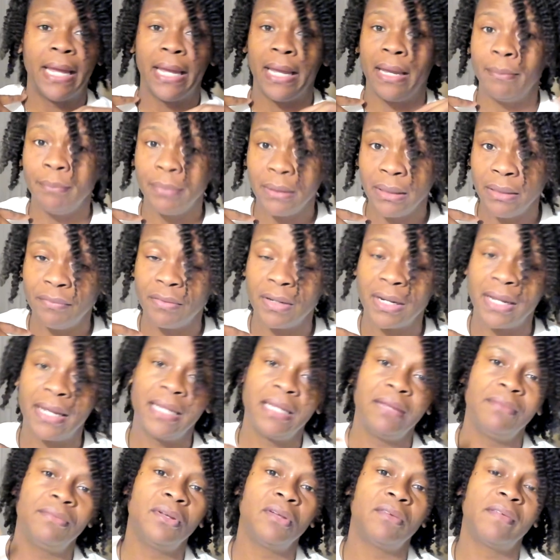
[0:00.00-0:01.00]
And believe it or not,
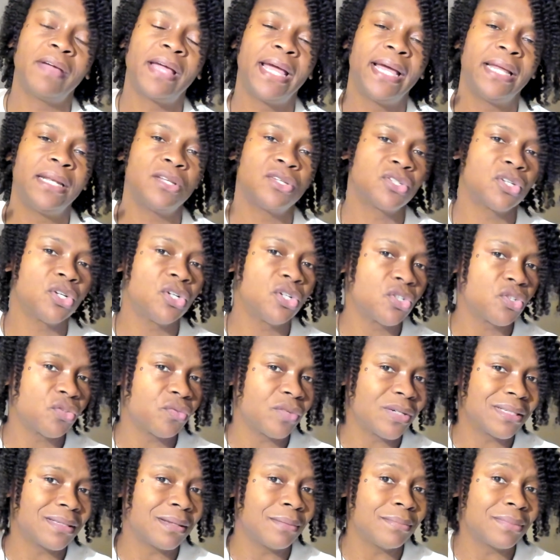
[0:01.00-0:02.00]
even if I had the
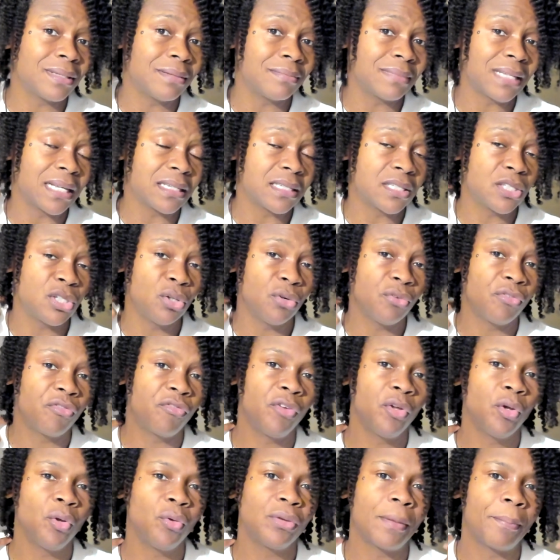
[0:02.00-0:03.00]
surgery, sometimes I still
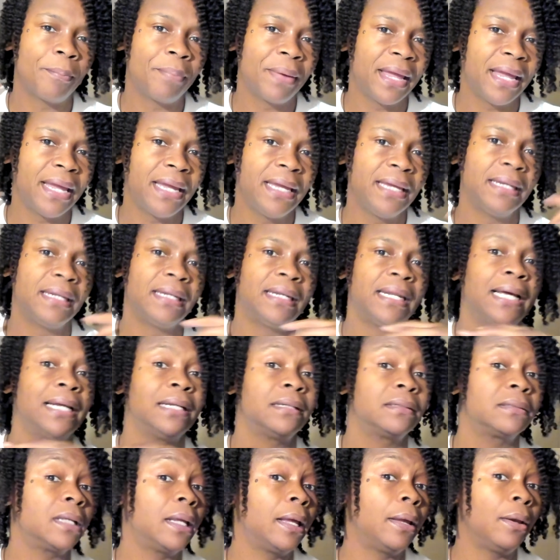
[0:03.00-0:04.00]
feel the pain. And I
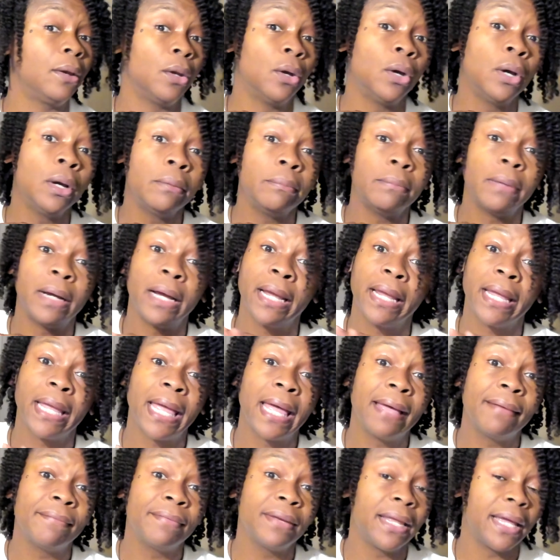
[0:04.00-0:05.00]
just like, look, I ain't
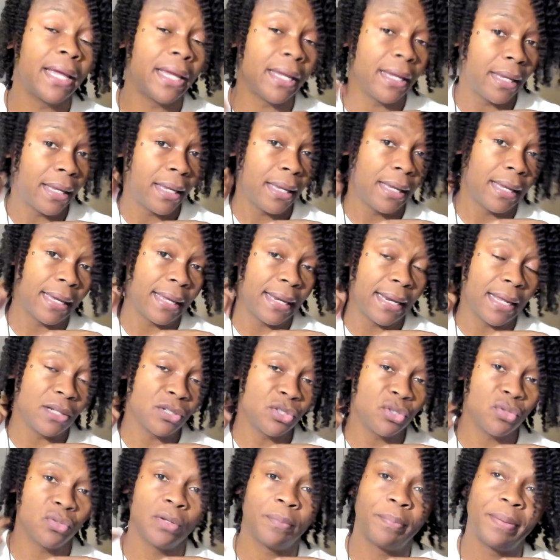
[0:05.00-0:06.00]
having that. And I'll
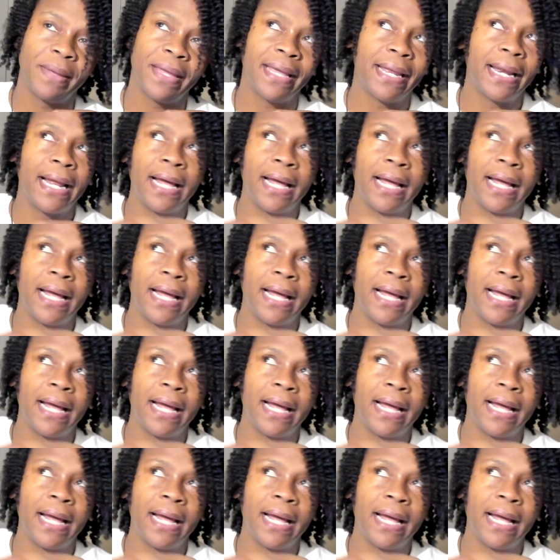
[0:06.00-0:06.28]
do the pain.